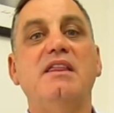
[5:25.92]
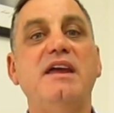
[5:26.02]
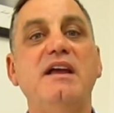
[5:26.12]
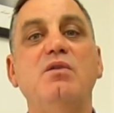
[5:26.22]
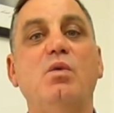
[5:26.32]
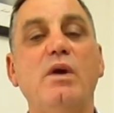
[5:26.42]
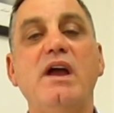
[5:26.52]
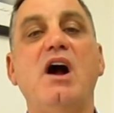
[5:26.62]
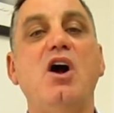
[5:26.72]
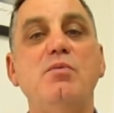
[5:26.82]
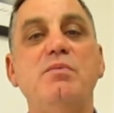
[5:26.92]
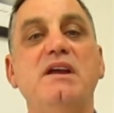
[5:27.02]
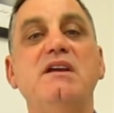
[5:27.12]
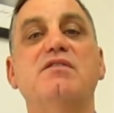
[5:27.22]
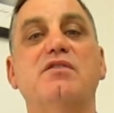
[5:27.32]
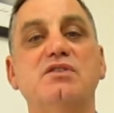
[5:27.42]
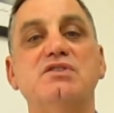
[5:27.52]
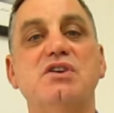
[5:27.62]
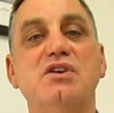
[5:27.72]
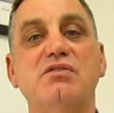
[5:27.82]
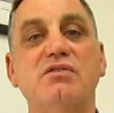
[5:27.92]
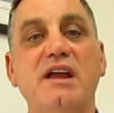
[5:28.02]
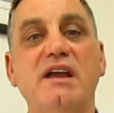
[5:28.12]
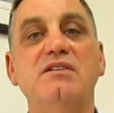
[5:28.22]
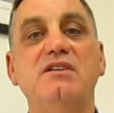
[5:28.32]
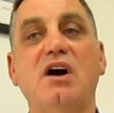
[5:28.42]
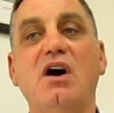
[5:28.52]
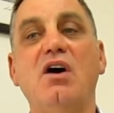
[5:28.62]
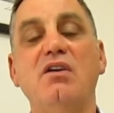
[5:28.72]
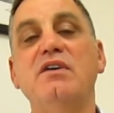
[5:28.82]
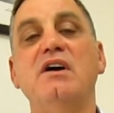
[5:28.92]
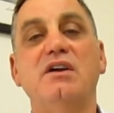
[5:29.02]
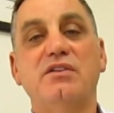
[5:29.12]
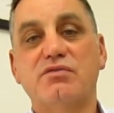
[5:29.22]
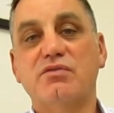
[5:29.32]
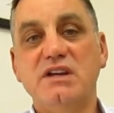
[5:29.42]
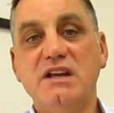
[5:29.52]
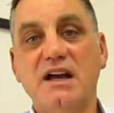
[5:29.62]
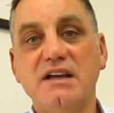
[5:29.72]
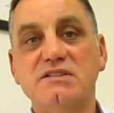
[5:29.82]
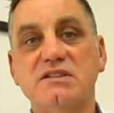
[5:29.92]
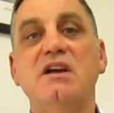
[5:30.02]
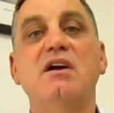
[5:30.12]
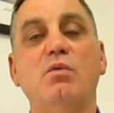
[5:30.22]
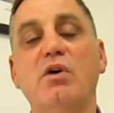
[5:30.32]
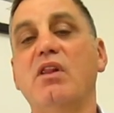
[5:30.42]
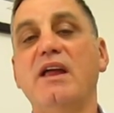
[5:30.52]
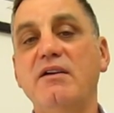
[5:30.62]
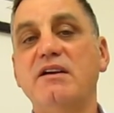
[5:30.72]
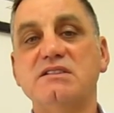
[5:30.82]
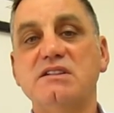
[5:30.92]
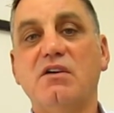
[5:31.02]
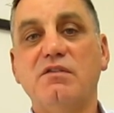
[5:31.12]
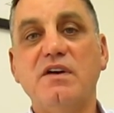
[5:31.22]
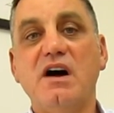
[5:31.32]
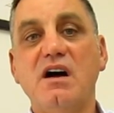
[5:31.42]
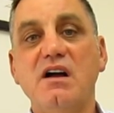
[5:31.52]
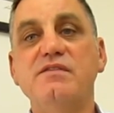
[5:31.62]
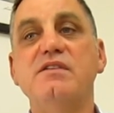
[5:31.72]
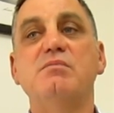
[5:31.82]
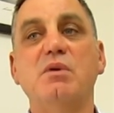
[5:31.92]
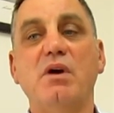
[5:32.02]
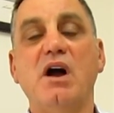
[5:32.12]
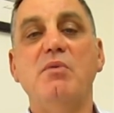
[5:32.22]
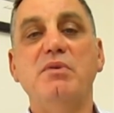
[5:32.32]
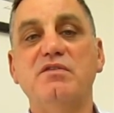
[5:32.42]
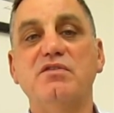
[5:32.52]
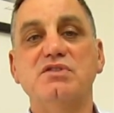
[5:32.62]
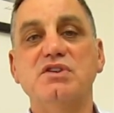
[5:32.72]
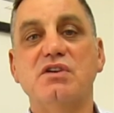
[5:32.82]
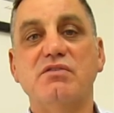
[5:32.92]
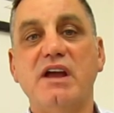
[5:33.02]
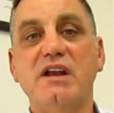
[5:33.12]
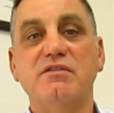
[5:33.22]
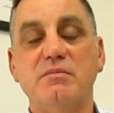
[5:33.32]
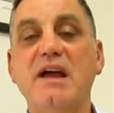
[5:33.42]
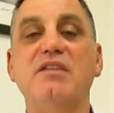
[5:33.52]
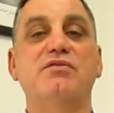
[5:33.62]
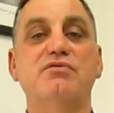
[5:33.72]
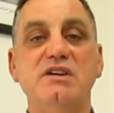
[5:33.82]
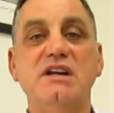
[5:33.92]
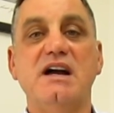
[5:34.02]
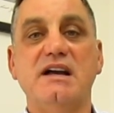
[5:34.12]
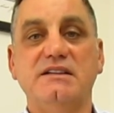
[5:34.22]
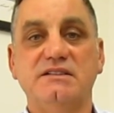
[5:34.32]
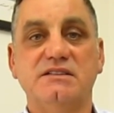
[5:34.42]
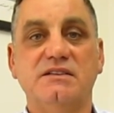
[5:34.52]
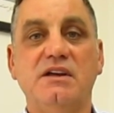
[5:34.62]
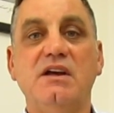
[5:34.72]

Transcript: then we're hoping for a turnaround of 3 days. We're allowing ourselves 5, but we're hoping for a turnaround of about 3 days.